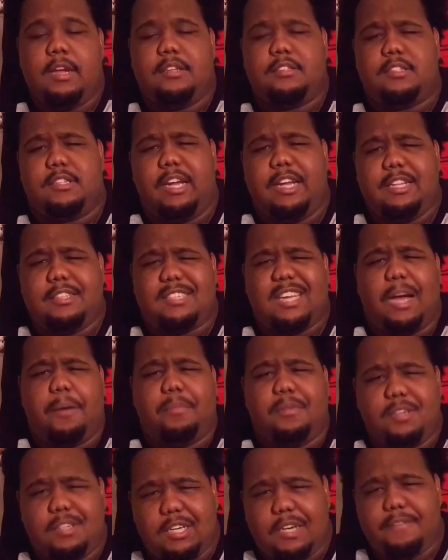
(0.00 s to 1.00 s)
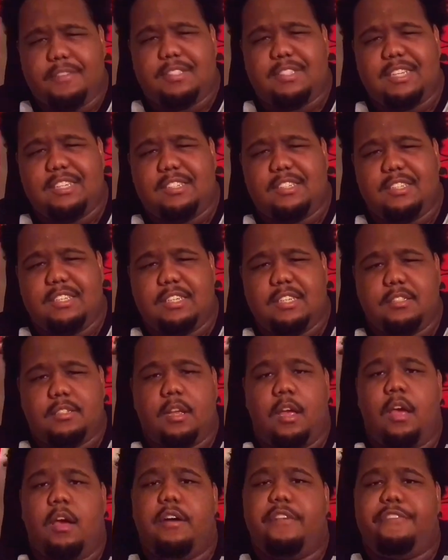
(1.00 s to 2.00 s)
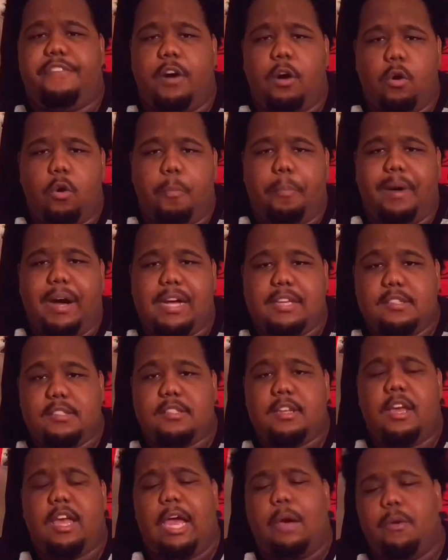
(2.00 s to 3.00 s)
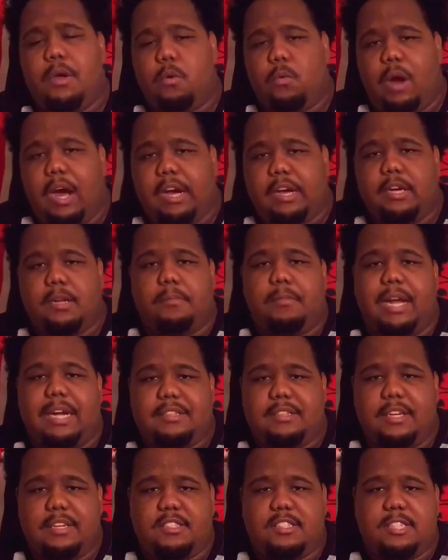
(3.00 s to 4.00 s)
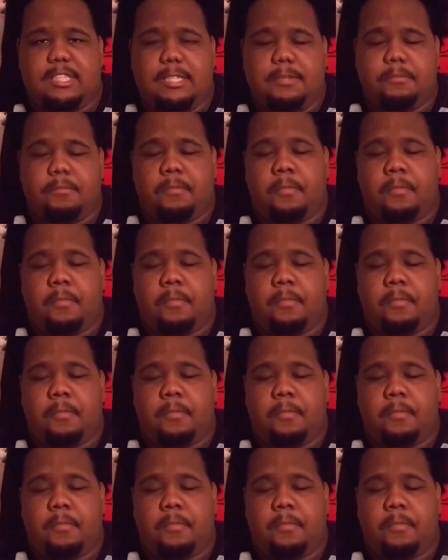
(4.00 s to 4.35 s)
Today's topic of conversation is Foamposites, and we rocking them like they cheap.